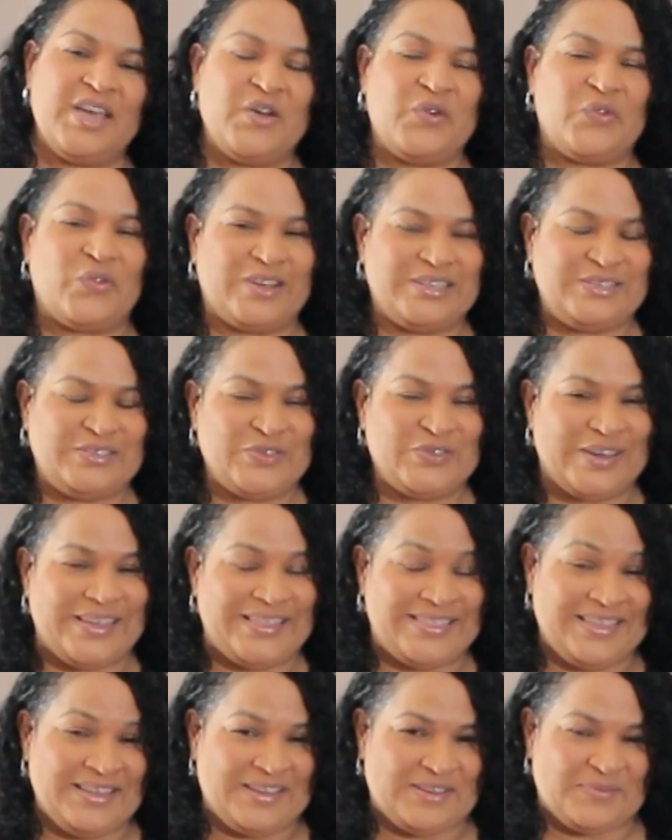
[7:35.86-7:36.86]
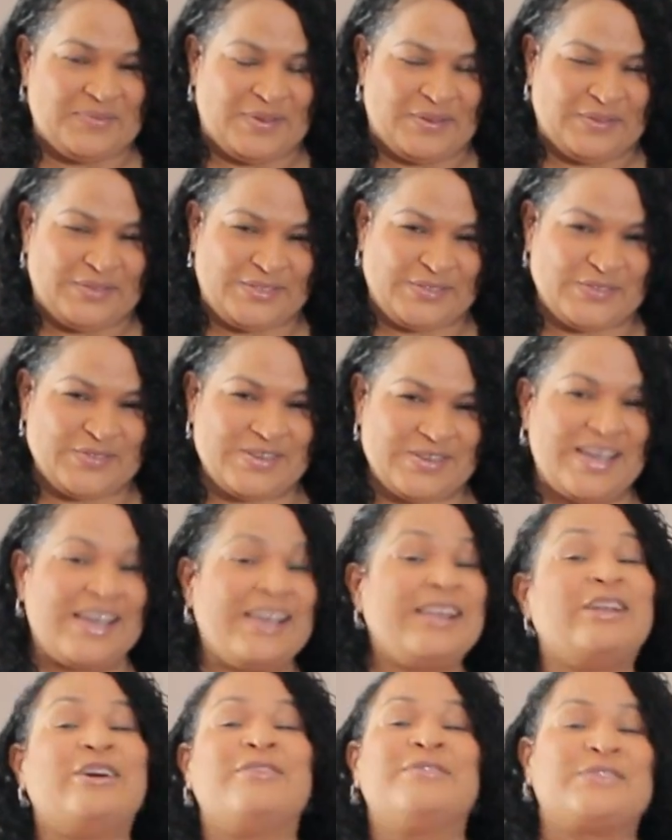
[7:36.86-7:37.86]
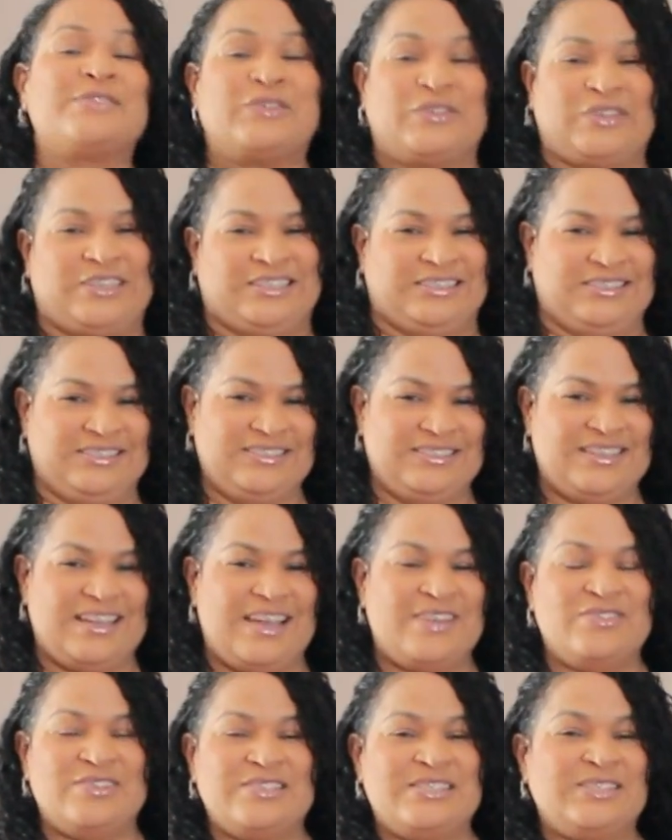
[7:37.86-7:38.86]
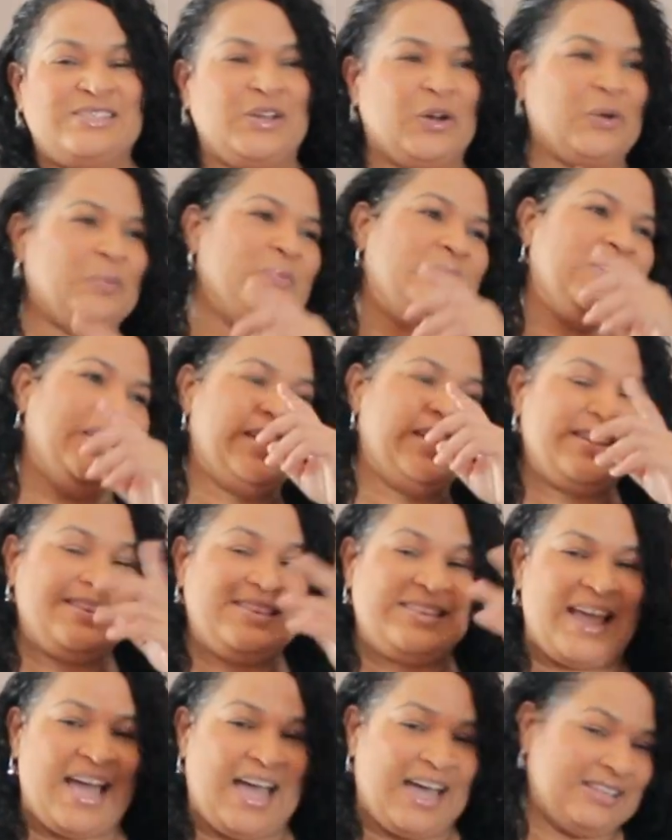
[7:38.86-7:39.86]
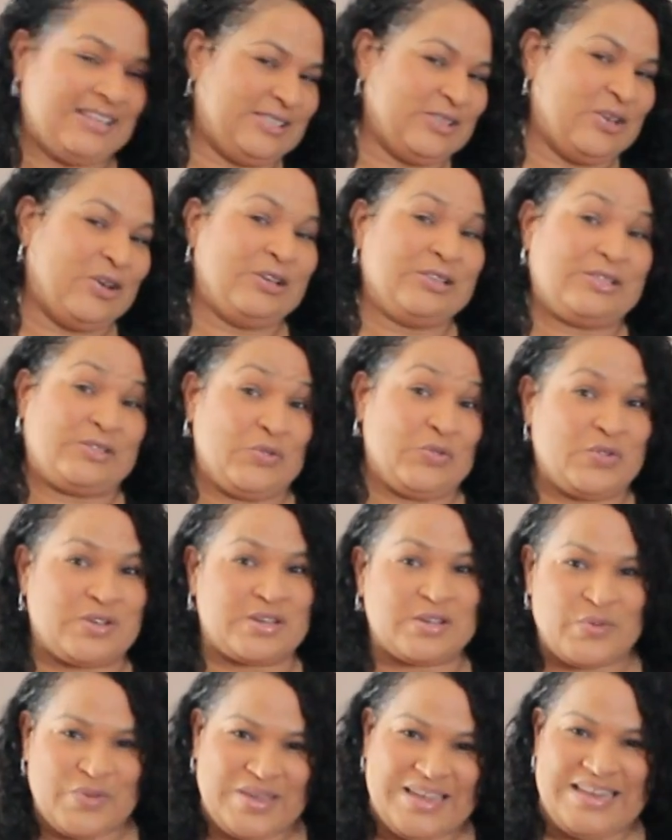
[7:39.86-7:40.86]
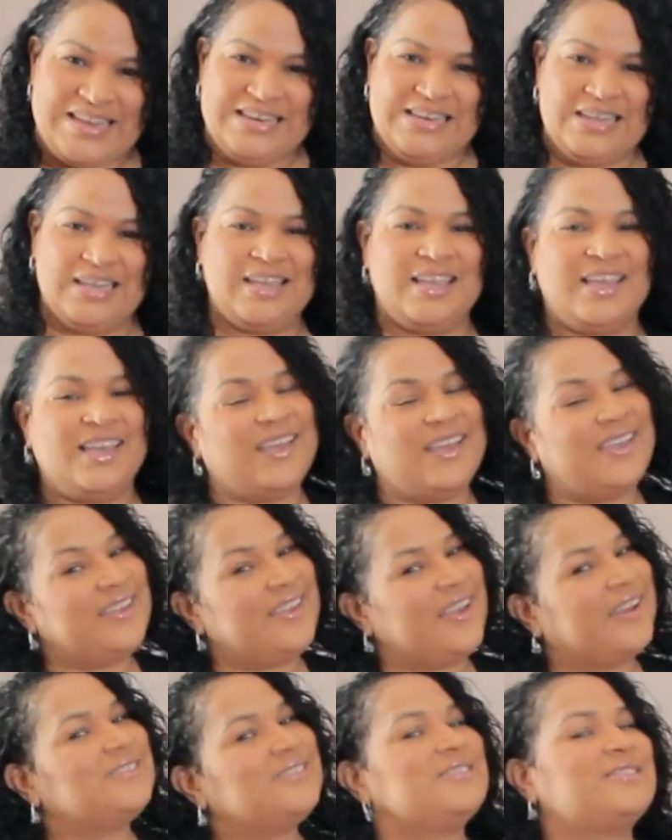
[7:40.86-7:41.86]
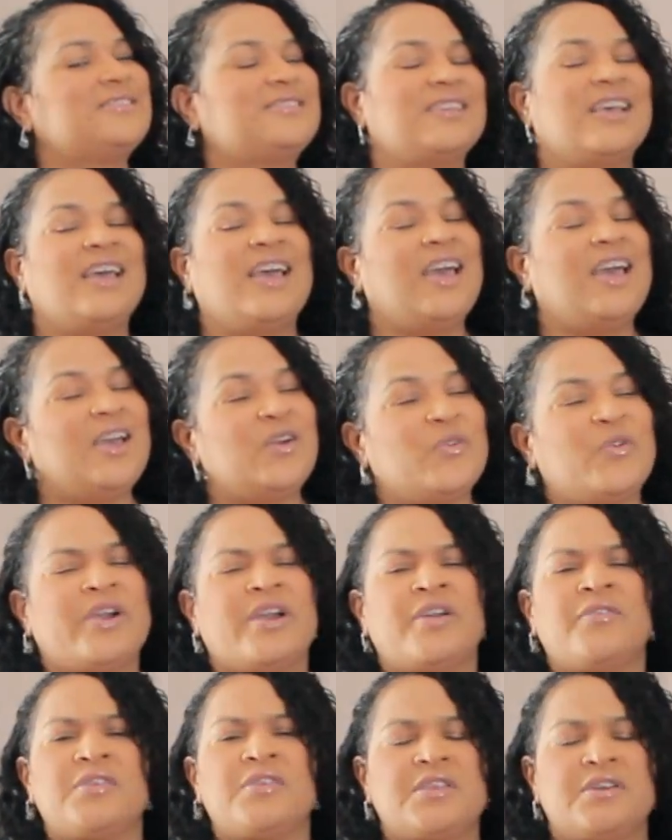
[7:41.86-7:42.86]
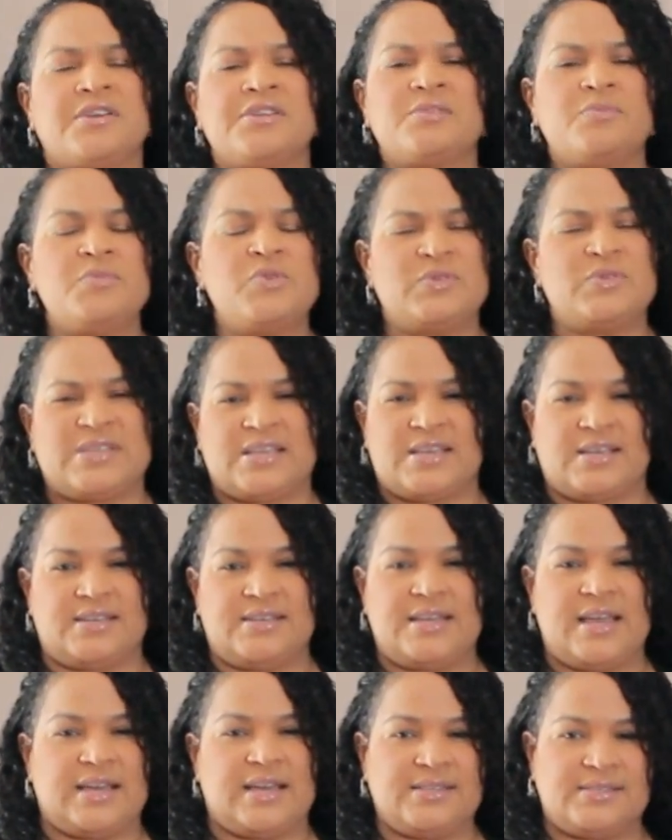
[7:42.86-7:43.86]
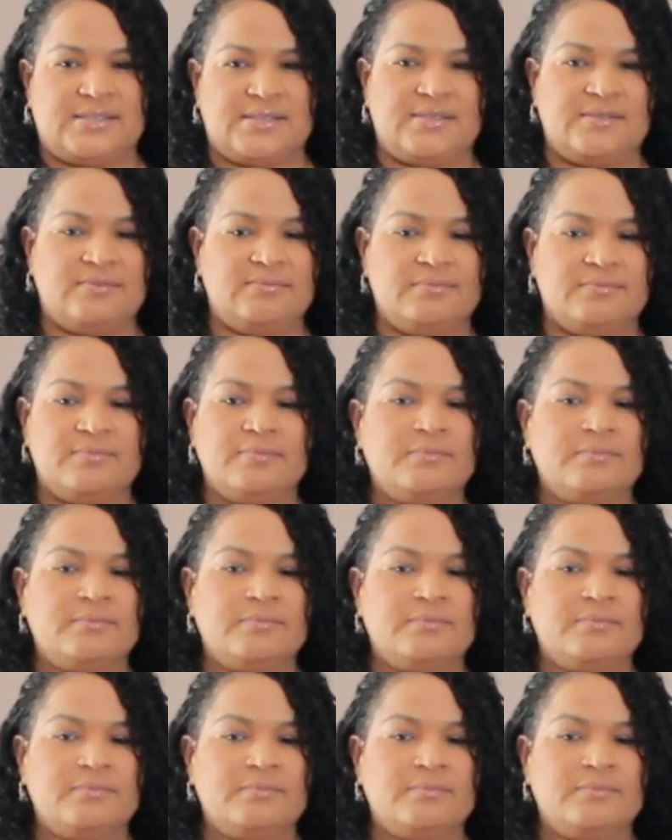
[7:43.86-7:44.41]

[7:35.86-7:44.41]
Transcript: What do I think about soca? I love soca. I was dubbed Dancehall Soca Queen. Yes. Wherever there is music and dancing,